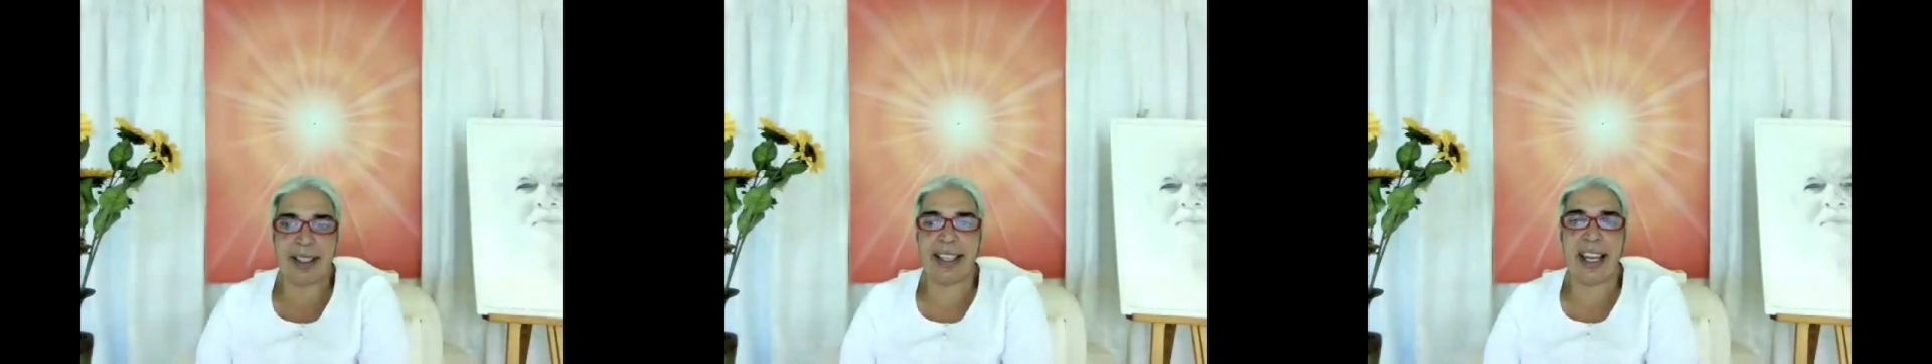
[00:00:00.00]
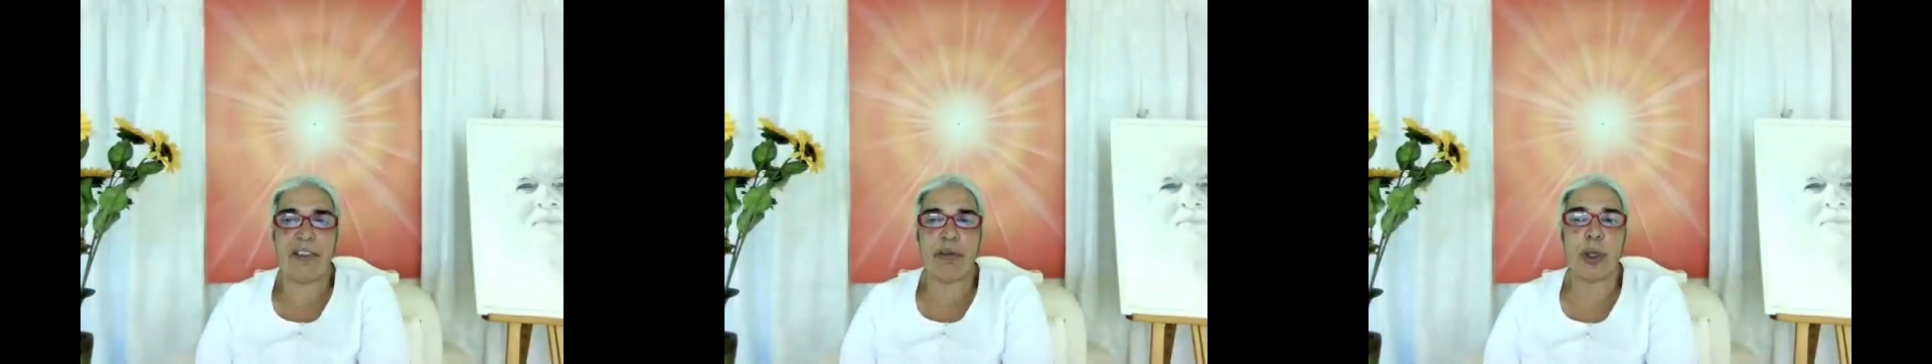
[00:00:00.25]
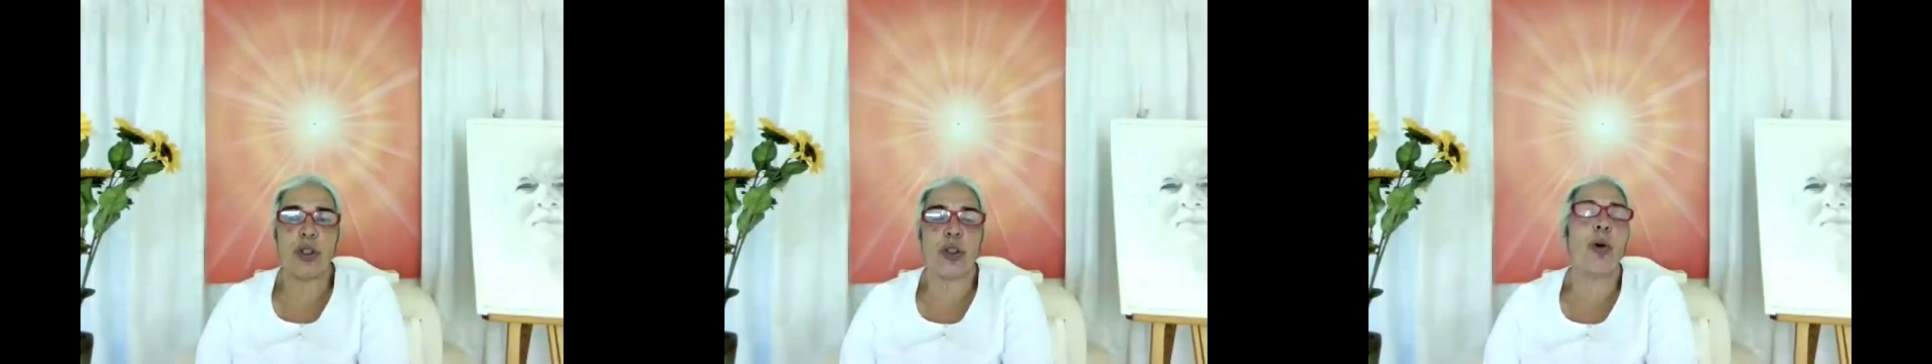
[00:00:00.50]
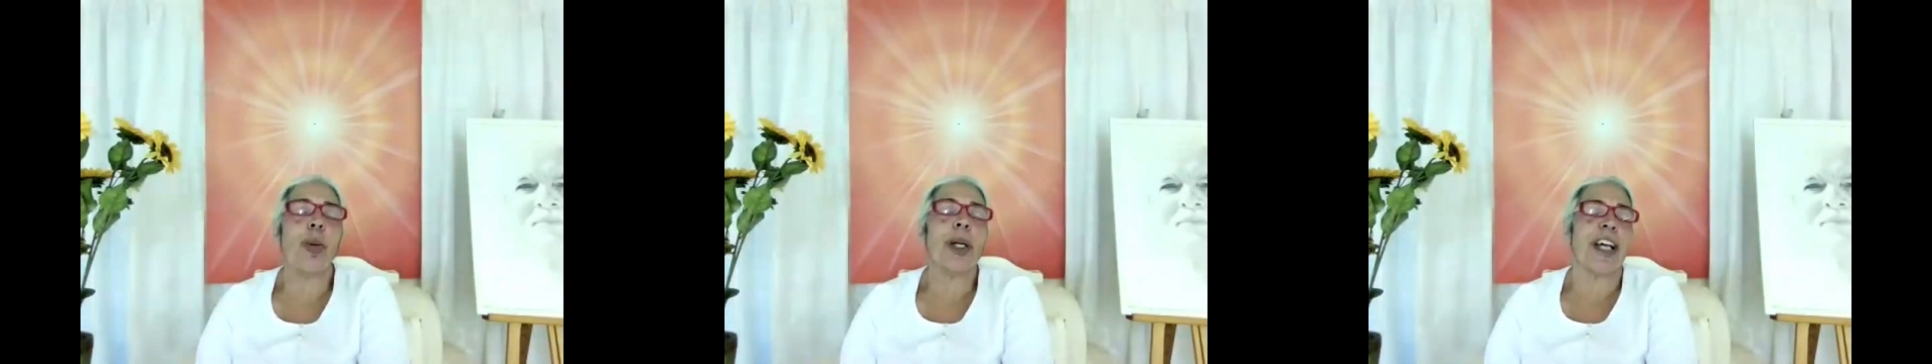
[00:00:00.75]
gave me
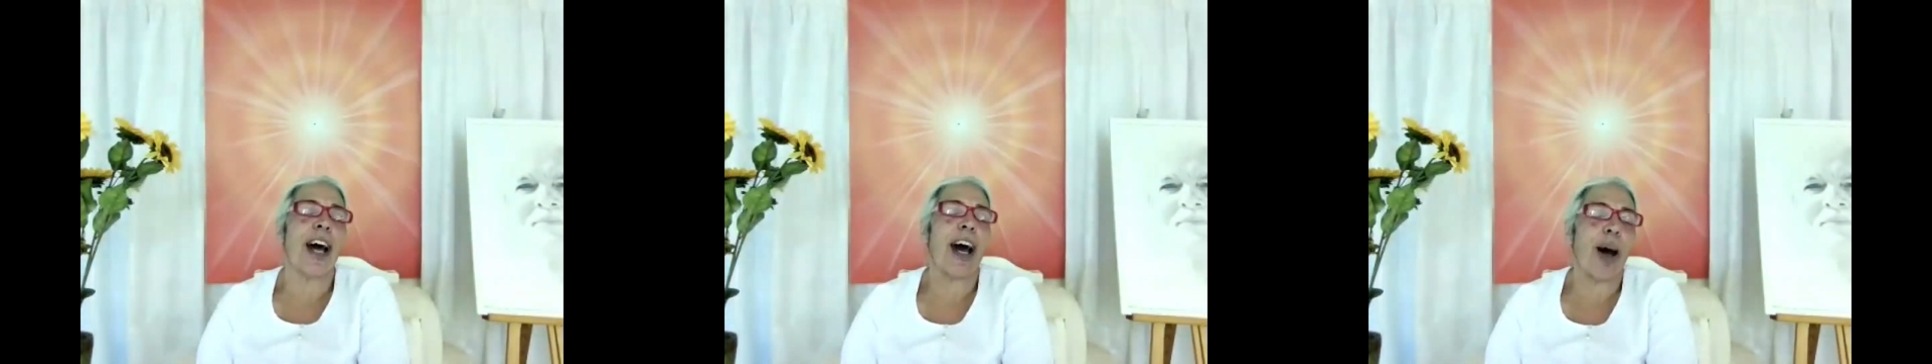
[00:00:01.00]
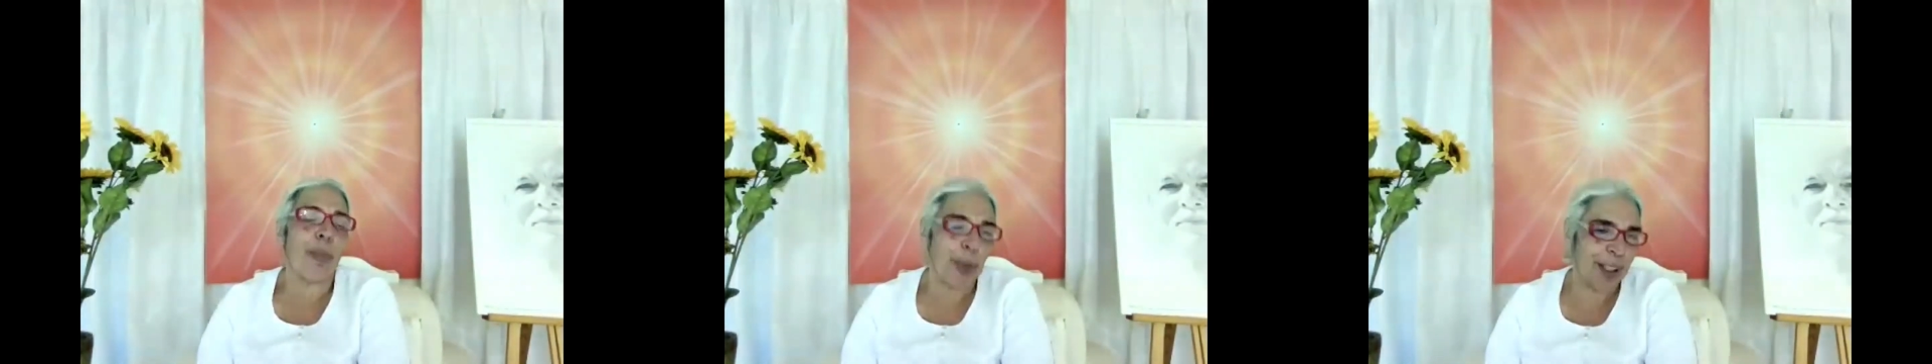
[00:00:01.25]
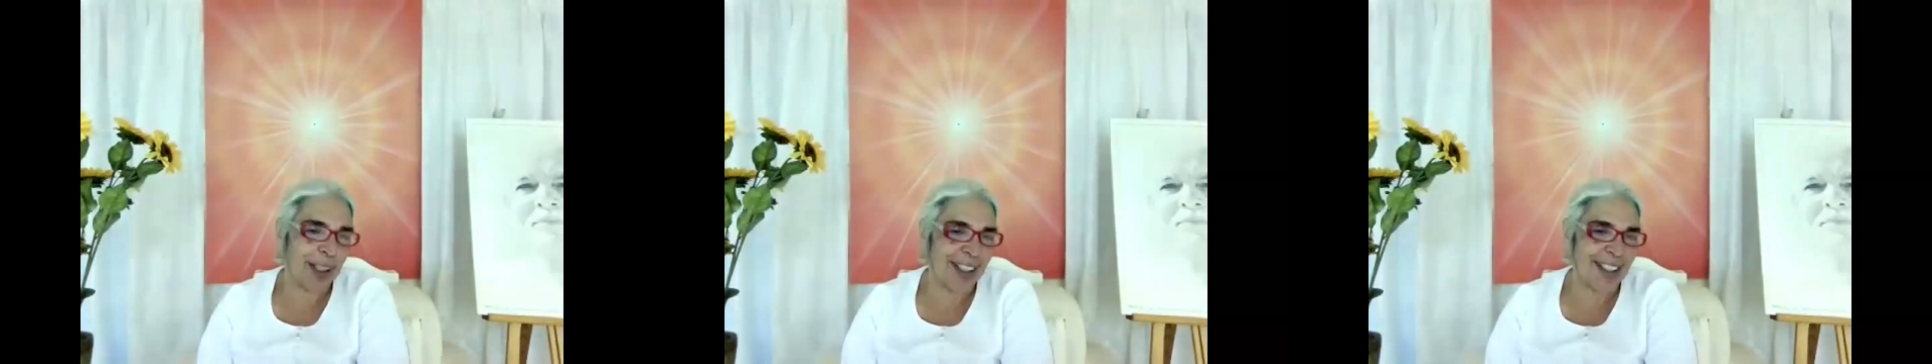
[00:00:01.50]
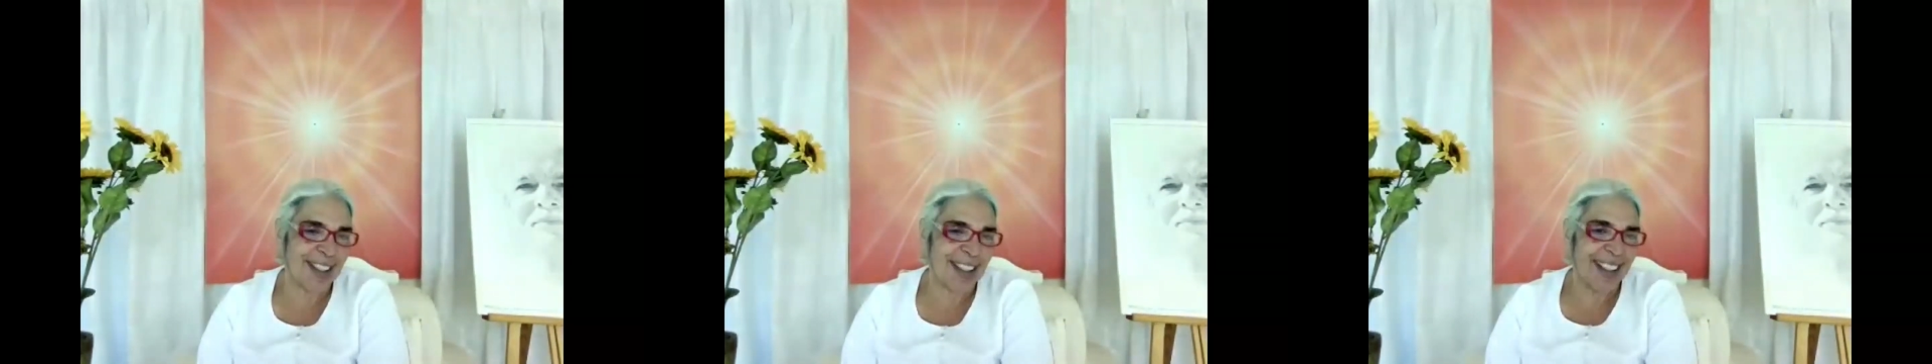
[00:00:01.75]
so much
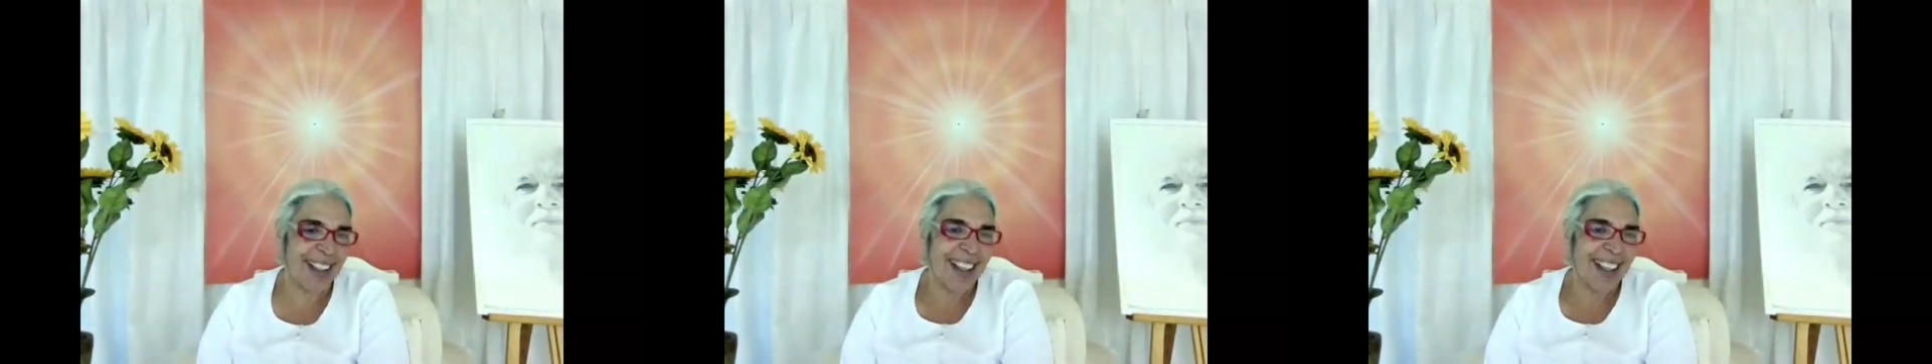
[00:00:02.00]
happiness.